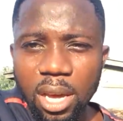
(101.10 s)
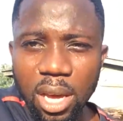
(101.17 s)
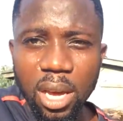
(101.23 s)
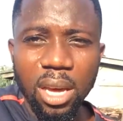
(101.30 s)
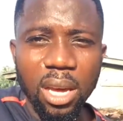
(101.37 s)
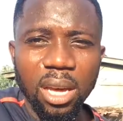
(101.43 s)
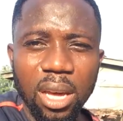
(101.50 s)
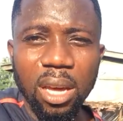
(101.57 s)

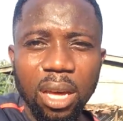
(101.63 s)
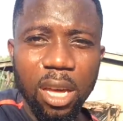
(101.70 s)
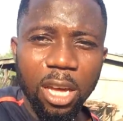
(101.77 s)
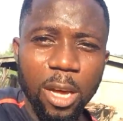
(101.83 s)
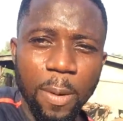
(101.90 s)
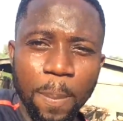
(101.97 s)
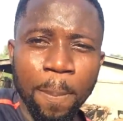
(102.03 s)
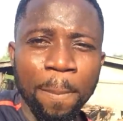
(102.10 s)

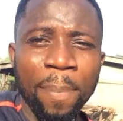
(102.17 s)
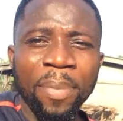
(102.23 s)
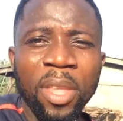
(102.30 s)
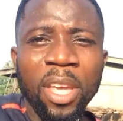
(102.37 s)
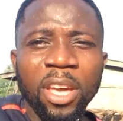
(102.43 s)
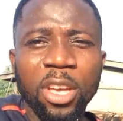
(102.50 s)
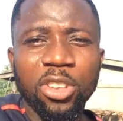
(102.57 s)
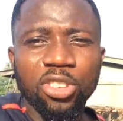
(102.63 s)
uh,
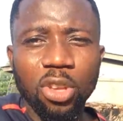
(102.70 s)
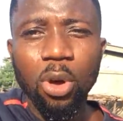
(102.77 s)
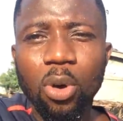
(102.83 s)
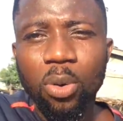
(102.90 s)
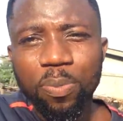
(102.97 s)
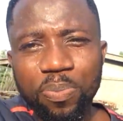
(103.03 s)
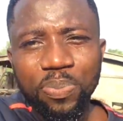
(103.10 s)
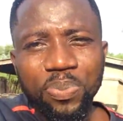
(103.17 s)

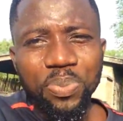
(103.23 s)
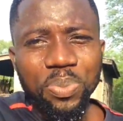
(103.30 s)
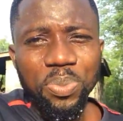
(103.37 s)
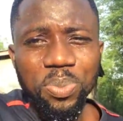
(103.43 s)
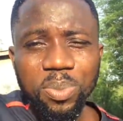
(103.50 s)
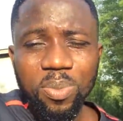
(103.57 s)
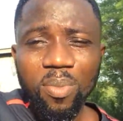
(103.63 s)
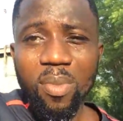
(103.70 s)
so
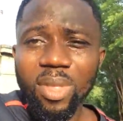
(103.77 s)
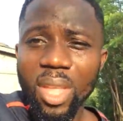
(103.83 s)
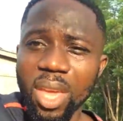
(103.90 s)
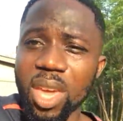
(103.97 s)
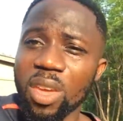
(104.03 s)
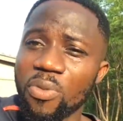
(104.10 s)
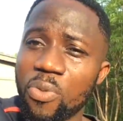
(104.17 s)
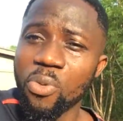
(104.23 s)

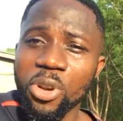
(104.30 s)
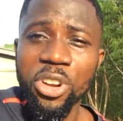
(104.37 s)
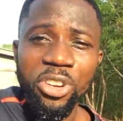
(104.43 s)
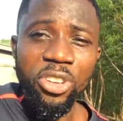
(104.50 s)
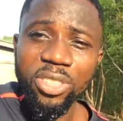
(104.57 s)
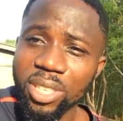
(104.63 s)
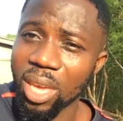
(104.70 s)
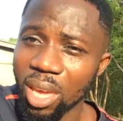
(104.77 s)
if we're
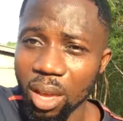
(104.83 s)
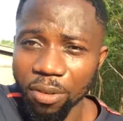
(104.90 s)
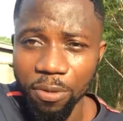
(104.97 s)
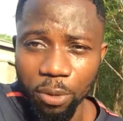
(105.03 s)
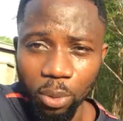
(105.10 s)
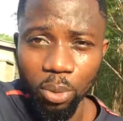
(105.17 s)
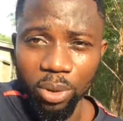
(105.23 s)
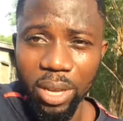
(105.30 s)
not
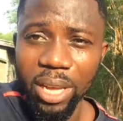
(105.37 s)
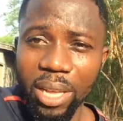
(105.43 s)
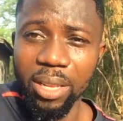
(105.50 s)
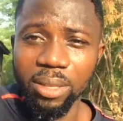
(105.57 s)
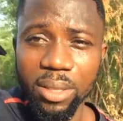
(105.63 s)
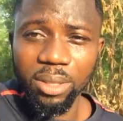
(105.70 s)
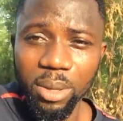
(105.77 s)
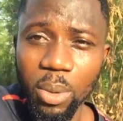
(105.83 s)
careful
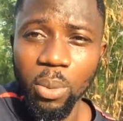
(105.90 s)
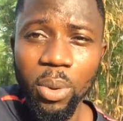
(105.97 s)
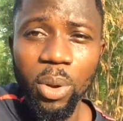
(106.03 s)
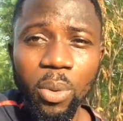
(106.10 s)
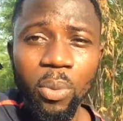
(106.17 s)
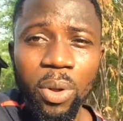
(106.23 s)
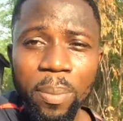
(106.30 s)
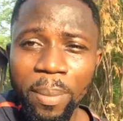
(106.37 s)
and we,
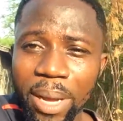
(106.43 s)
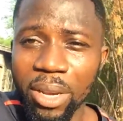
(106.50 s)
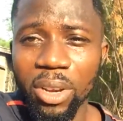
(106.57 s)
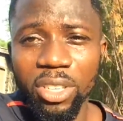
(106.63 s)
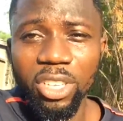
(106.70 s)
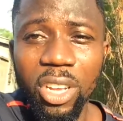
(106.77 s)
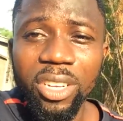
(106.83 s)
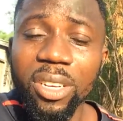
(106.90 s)
we might
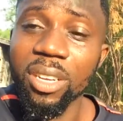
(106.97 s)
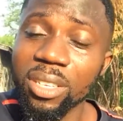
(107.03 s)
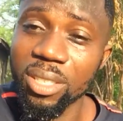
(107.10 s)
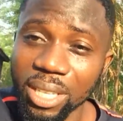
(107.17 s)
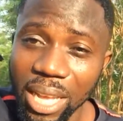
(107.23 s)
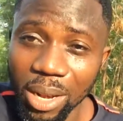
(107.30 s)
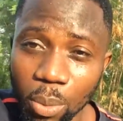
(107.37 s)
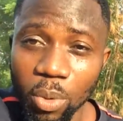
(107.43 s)
not
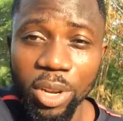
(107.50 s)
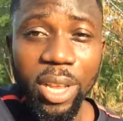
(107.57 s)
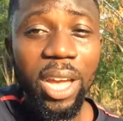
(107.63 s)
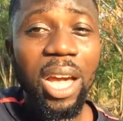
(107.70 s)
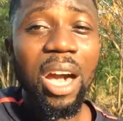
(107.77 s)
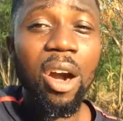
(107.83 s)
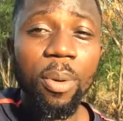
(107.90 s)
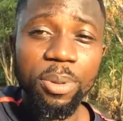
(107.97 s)
understand what they
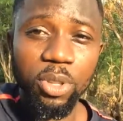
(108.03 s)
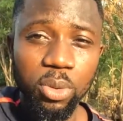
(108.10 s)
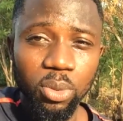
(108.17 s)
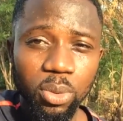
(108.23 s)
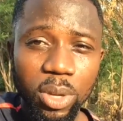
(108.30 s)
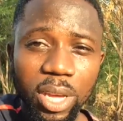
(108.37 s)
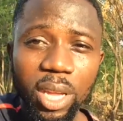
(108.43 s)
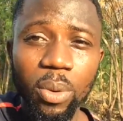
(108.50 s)
are up to
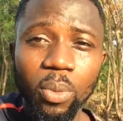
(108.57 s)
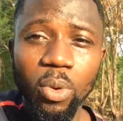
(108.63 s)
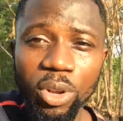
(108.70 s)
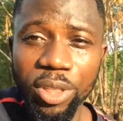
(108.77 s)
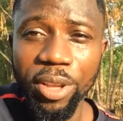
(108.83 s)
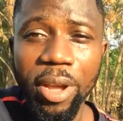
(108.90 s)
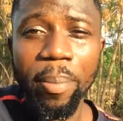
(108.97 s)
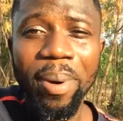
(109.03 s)
and
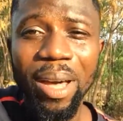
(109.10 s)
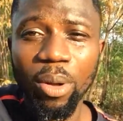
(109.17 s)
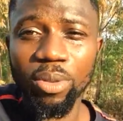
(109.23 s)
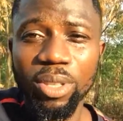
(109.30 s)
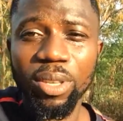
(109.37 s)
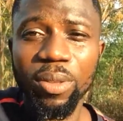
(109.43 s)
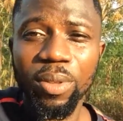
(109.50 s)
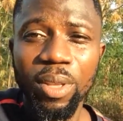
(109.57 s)
what they're
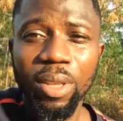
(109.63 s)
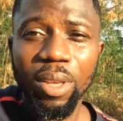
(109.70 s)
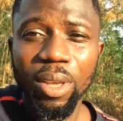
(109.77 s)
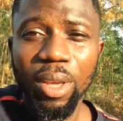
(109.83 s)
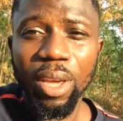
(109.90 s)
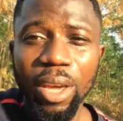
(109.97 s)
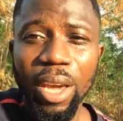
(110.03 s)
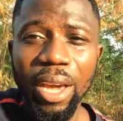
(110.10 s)
about
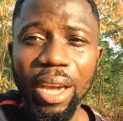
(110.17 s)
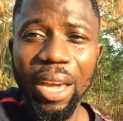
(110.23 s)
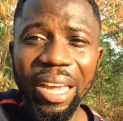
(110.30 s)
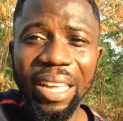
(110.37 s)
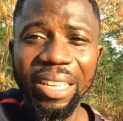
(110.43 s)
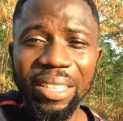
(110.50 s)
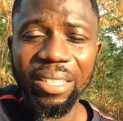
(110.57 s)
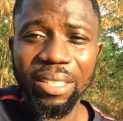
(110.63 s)

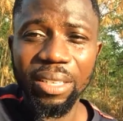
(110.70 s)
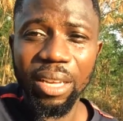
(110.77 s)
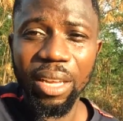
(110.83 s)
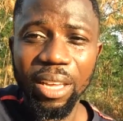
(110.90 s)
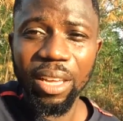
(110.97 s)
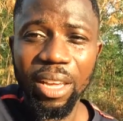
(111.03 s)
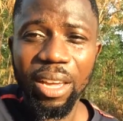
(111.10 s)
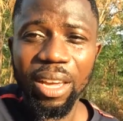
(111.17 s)
and
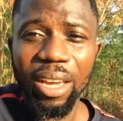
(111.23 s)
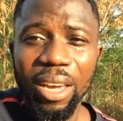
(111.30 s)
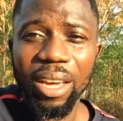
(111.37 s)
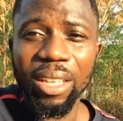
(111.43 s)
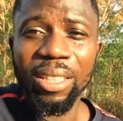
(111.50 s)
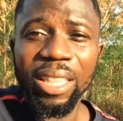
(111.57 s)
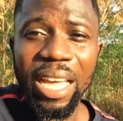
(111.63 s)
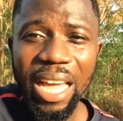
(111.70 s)

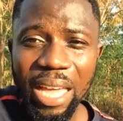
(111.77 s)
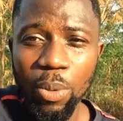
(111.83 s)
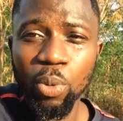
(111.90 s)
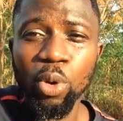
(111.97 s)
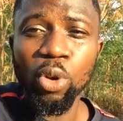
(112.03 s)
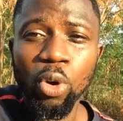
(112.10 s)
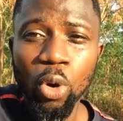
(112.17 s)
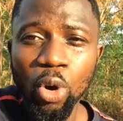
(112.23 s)
that
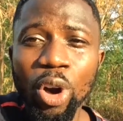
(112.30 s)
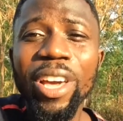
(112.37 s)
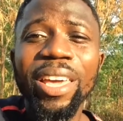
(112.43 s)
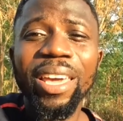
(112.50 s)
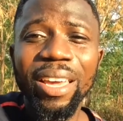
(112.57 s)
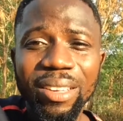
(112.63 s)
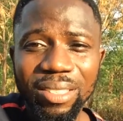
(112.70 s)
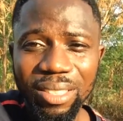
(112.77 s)
will go
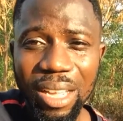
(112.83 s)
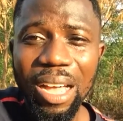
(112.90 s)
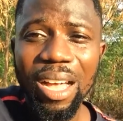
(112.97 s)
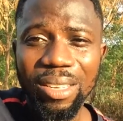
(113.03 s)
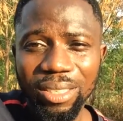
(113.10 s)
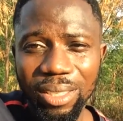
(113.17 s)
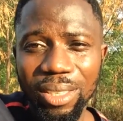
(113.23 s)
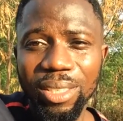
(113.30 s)
against
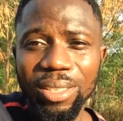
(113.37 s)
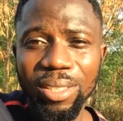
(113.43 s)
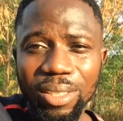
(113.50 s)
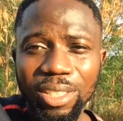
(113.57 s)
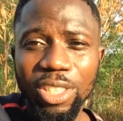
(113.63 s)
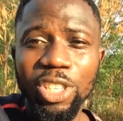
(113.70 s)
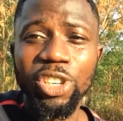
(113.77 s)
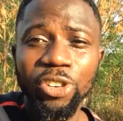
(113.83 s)
us
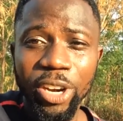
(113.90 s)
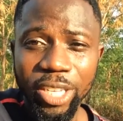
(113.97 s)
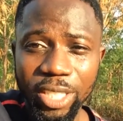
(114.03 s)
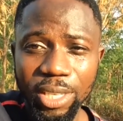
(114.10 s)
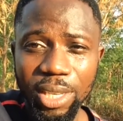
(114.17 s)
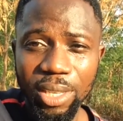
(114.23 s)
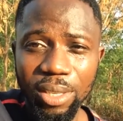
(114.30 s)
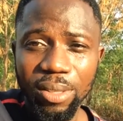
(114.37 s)

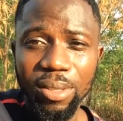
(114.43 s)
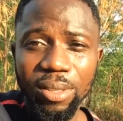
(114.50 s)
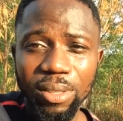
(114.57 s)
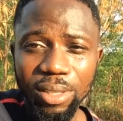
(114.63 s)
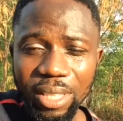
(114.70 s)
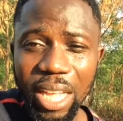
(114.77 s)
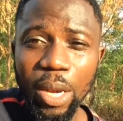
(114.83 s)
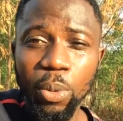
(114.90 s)
greatly
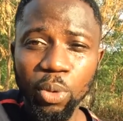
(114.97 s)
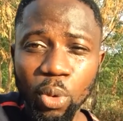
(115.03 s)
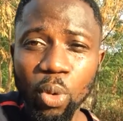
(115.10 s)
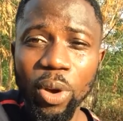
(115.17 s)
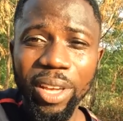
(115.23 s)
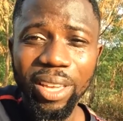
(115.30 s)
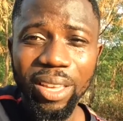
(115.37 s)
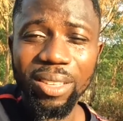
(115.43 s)
that will
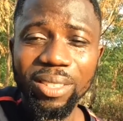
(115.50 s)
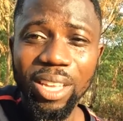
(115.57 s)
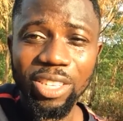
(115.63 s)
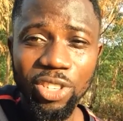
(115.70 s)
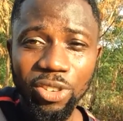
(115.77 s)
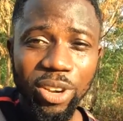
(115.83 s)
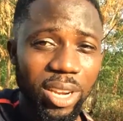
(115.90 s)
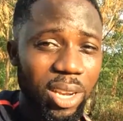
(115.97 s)
go against
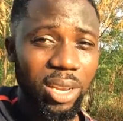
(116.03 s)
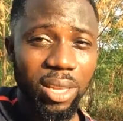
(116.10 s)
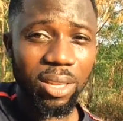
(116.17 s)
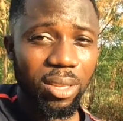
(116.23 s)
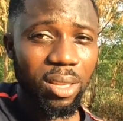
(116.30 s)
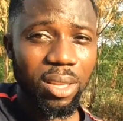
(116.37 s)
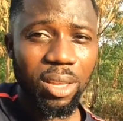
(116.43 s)
us greatly